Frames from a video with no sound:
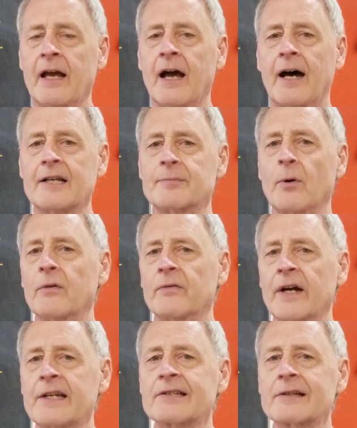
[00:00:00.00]
I spoke
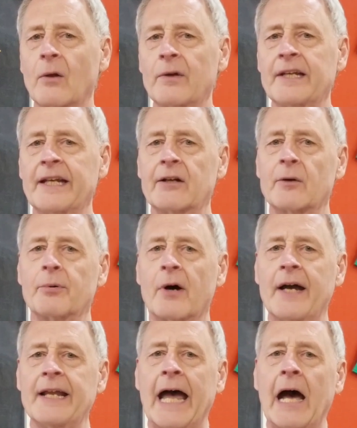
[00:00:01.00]
very slowly to get her
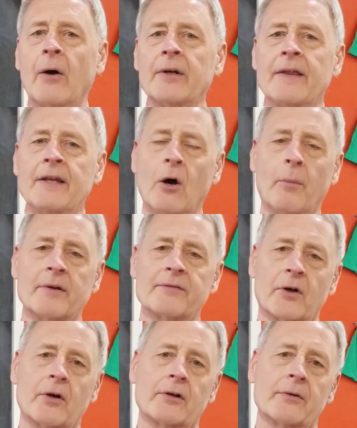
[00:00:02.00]
pride out in the open
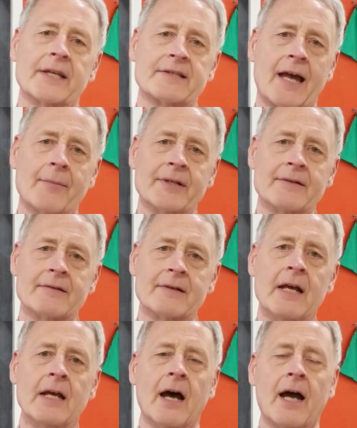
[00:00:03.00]
for her to examine.
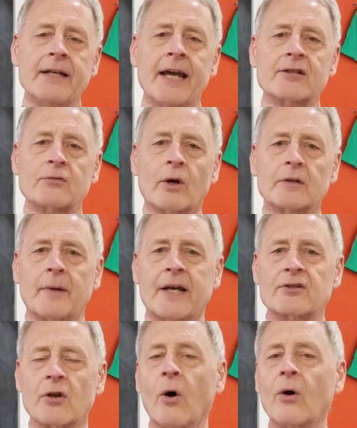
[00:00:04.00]
I next worked my
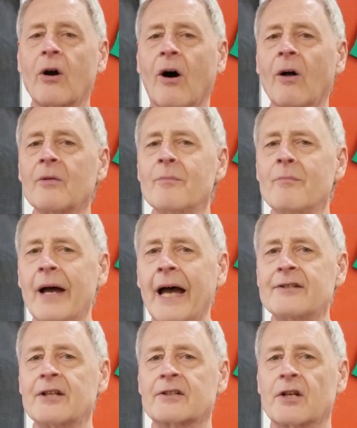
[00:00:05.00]
so-called
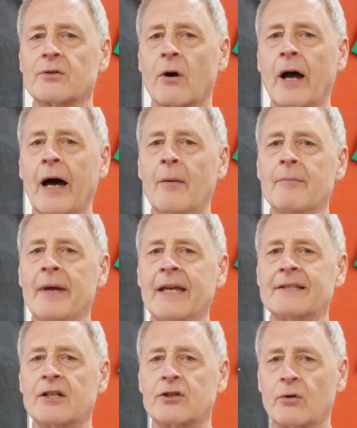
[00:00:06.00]
magic to draw out
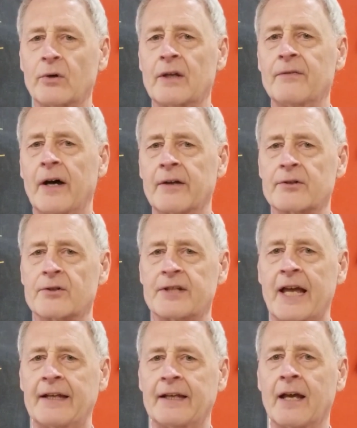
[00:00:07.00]
Meg's intuitive
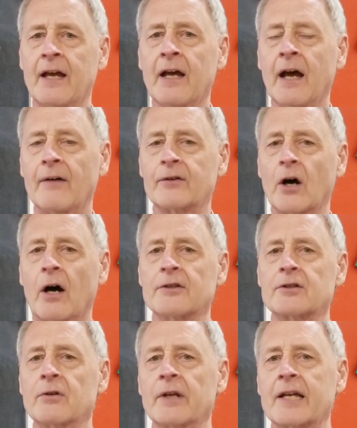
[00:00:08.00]
understanding of
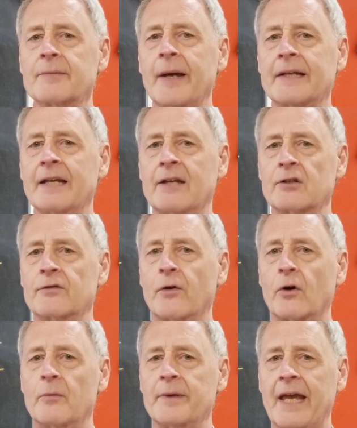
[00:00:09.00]
God's good expectations for
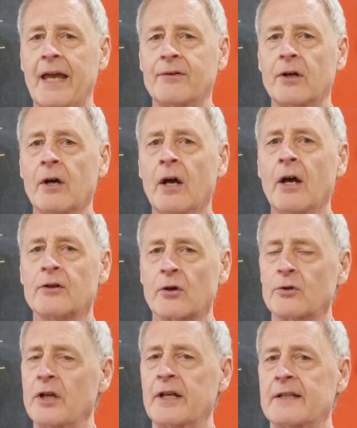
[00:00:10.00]
her behavior so
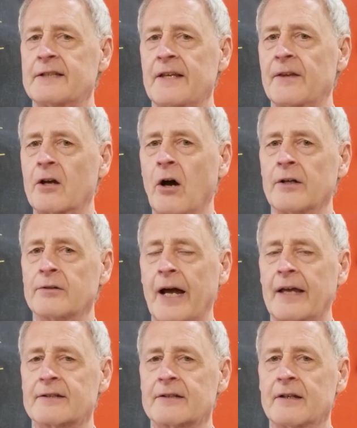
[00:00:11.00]
she see the
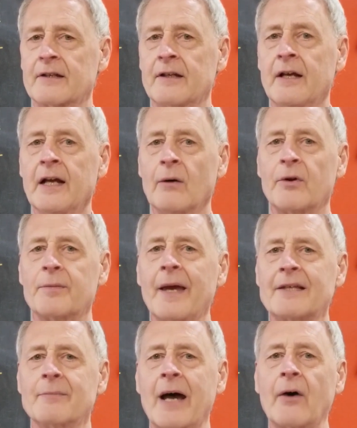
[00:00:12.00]
contrast. With
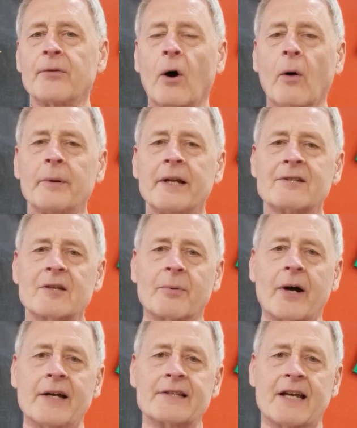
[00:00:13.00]
Meg's mouth open in
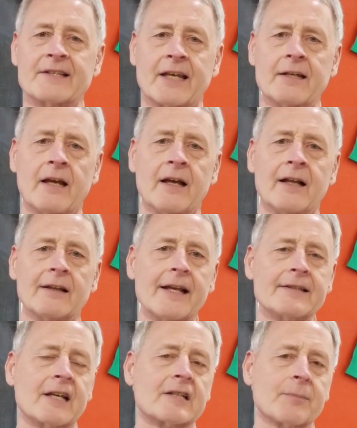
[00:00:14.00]
surprise, I said,
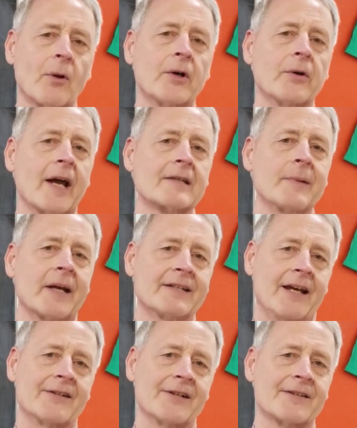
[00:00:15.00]
"Let's explore your
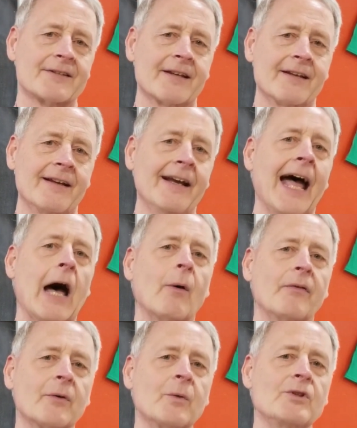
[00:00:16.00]
expectations. How
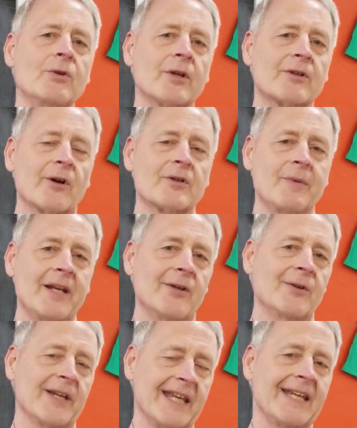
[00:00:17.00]
often would you encourage me to
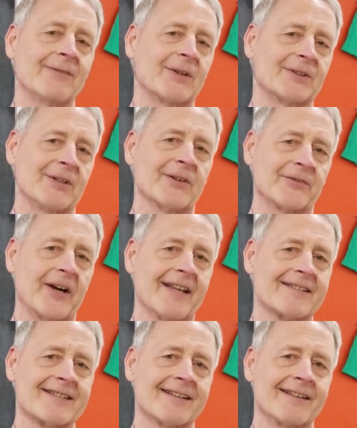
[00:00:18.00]
do evil to your
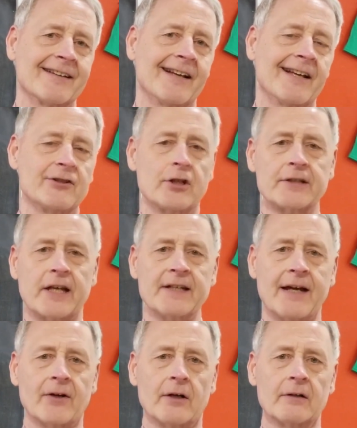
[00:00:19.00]
friends?" She said,
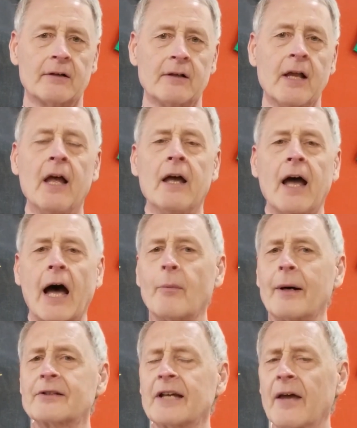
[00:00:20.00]
"Never." "How
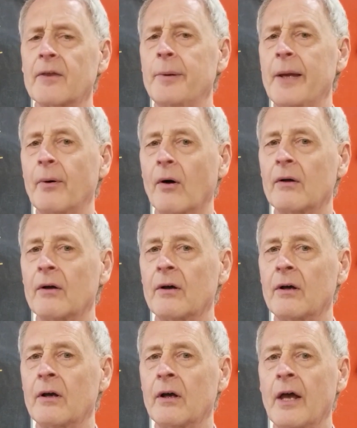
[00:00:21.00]
about to other people?"
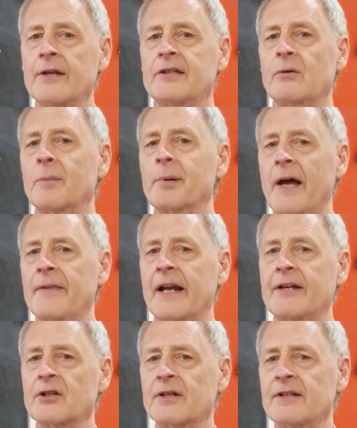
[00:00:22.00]
She replied that
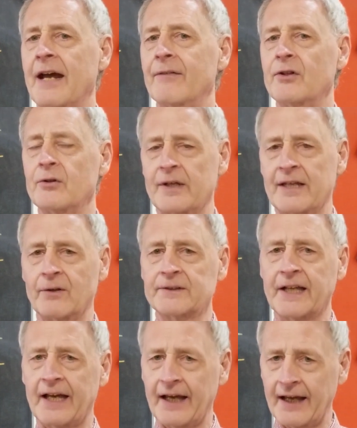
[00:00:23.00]
I should never do evil
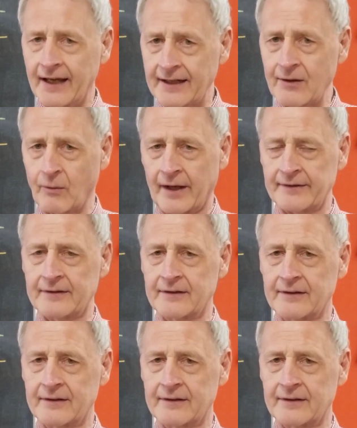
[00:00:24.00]
to anyone.